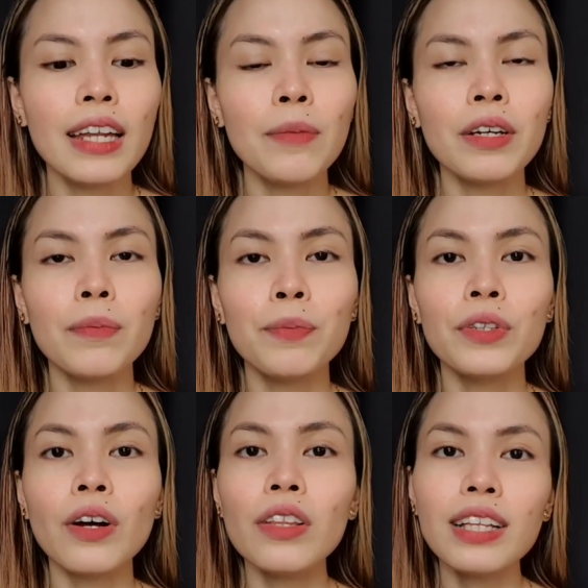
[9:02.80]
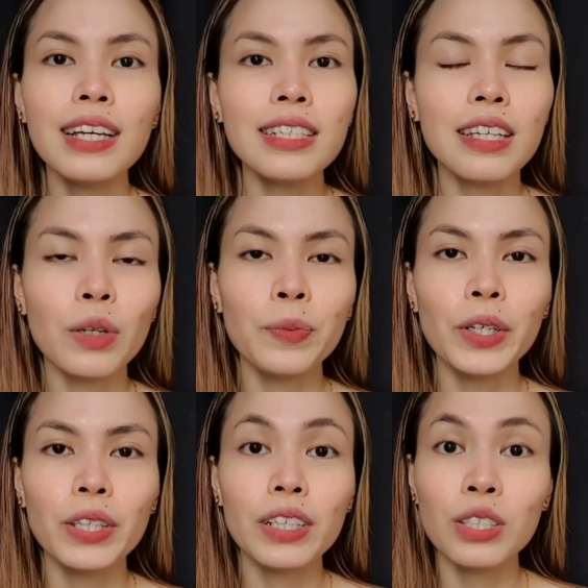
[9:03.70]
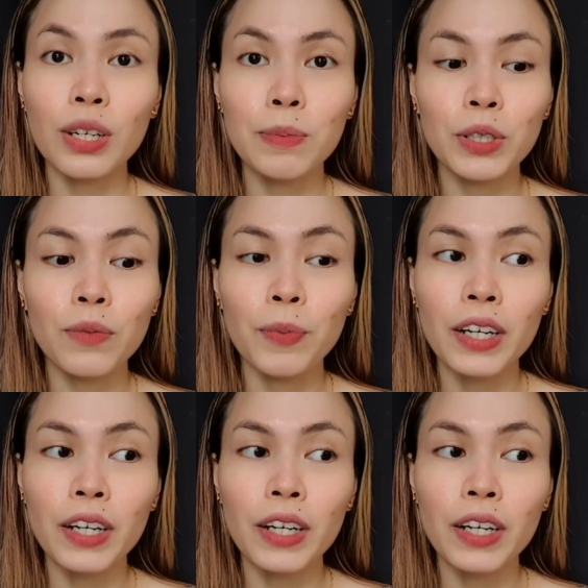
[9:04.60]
and I'm gonna put all the links down below the description